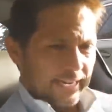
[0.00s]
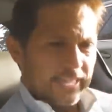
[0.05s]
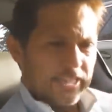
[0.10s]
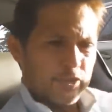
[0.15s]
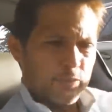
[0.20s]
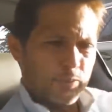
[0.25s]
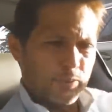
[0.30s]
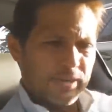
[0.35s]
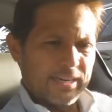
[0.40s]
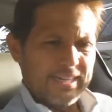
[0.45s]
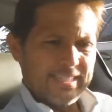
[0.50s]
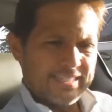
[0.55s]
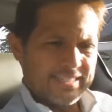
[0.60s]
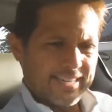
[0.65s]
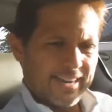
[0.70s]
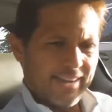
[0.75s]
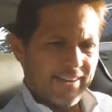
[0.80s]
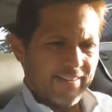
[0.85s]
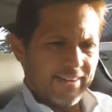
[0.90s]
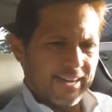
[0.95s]
It's pretty
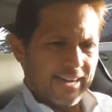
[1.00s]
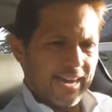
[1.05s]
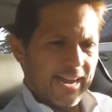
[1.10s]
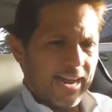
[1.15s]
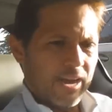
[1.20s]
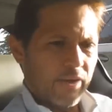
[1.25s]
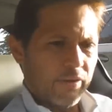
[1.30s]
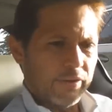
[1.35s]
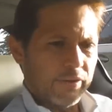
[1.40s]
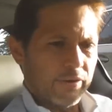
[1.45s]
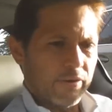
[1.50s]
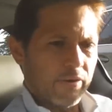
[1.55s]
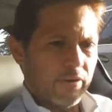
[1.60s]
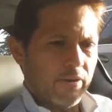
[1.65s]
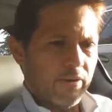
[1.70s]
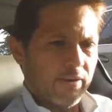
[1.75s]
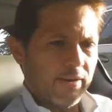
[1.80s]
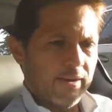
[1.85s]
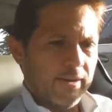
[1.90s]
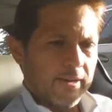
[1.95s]
scary how they're
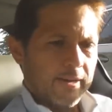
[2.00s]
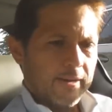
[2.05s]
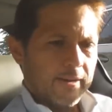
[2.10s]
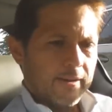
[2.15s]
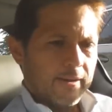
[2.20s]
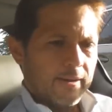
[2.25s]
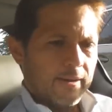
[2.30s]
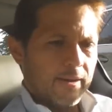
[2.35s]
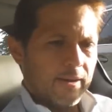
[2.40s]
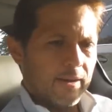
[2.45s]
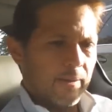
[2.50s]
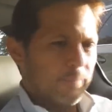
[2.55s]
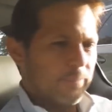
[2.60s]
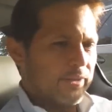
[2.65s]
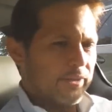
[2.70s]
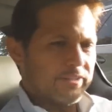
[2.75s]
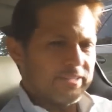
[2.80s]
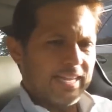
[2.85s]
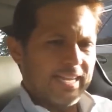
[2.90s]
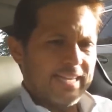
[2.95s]
on, um,
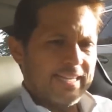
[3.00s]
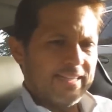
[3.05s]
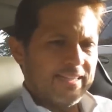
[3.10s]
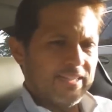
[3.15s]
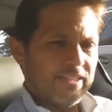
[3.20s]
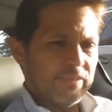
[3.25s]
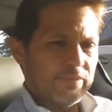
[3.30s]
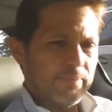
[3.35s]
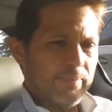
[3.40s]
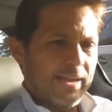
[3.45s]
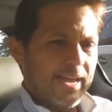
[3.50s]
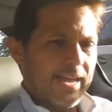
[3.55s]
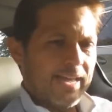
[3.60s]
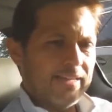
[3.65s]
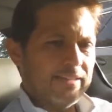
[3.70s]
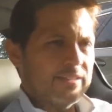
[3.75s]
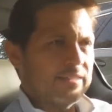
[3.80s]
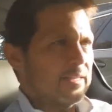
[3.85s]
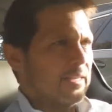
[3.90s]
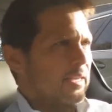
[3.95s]
they're taking these
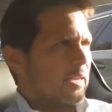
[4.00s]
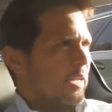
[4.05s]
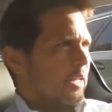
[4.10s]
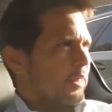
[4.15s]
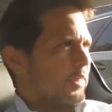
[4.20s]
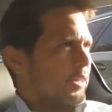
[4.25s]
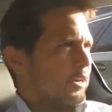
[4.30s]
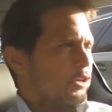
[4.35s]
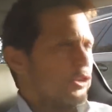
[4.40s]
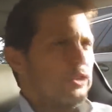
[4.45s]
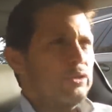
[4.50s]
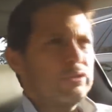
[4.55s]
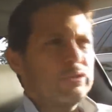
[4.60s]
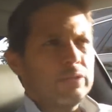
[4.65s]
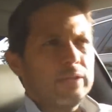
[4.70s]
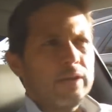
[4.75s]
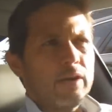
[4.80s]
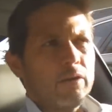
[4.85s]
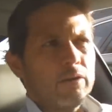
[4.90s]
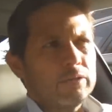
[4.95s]
meds. They're
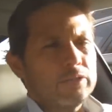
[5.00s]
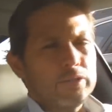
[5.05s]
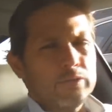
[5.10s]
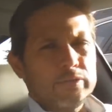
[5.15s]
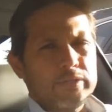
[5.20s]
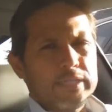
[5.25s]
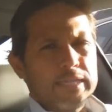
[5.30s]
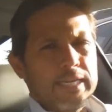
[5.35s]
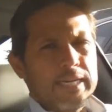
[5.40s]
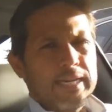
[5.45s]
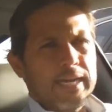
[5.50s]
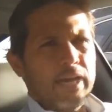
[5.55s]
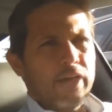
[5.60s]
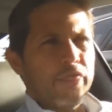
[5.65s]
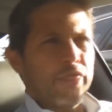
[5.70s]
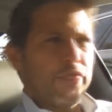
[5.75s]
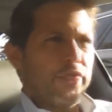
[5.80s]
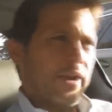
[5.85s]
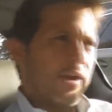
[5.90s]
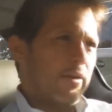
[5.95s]
usually also seeing a
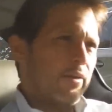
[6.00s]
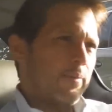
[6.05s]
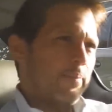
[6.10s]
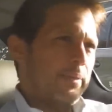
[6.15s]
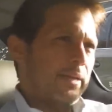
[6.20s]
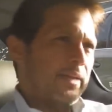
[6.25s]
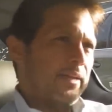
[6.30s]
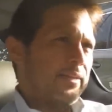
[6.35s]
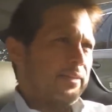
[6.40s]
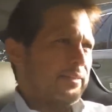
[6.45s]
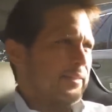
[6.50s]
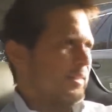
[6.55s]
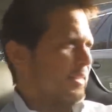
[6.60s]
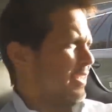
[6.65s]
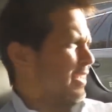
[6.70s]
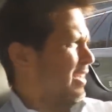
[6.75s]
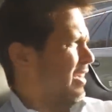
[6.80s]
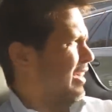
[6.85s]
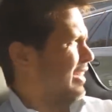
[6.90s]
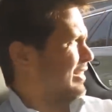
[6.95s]
therapist,
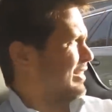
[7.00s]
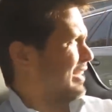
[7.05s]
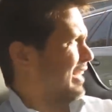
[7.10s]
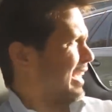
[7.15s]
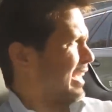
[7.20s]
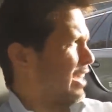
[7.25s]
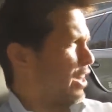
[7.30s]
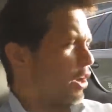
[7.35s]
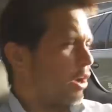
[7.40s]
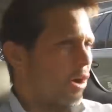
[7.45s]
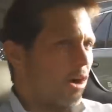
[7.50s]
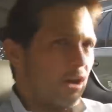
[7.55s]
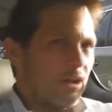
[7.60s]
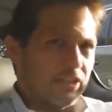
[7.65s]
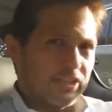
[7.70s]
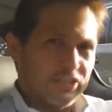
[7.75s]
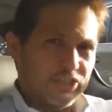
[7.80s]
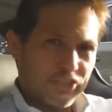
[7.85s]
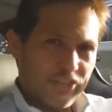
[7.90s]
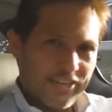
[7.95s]
a
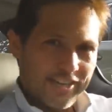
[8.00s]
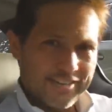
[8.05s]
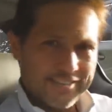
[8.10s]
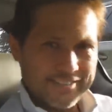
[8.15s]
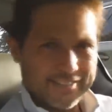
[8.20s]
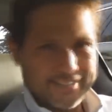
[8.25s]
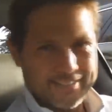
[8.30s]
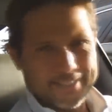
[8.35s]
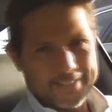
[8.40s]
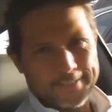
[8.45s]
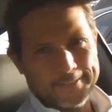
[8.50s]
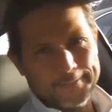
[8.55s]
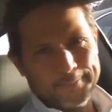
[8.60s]
psychologist,